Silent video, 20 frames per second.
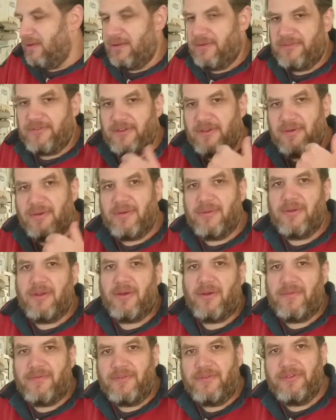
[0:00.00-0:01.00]
So I'll
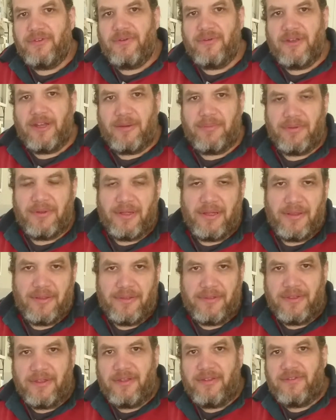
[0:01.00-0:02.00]
go off and do a couple of other
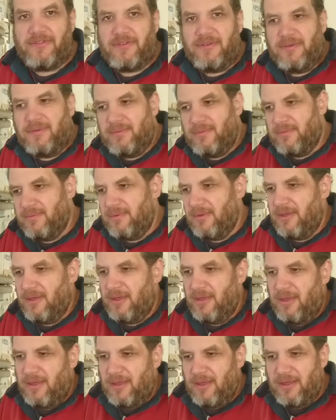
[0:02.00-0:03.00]
things,
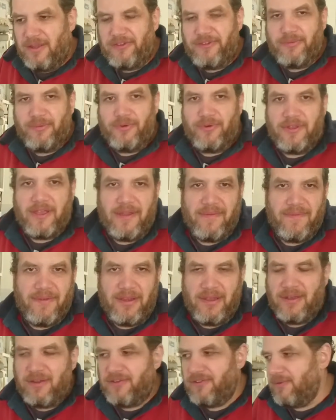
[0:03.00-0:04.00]
get some more
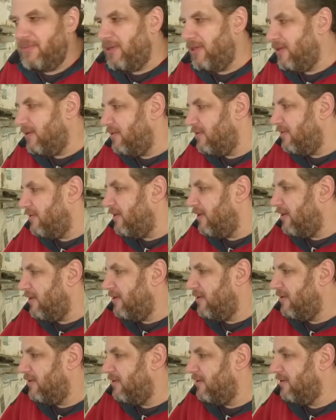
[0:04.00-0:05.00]
caffeine into me, and
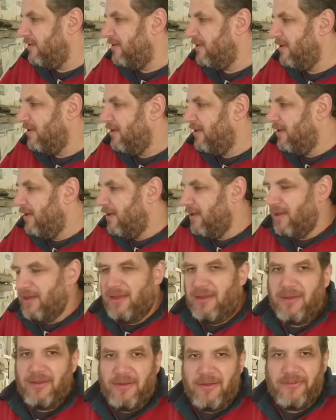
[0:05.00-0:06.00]

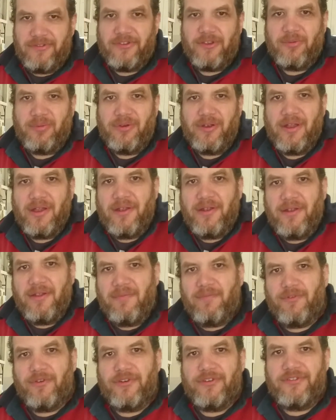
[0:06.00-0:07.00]
also print out an
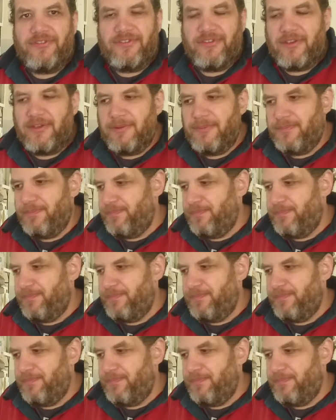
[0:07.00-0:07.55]
invoice. So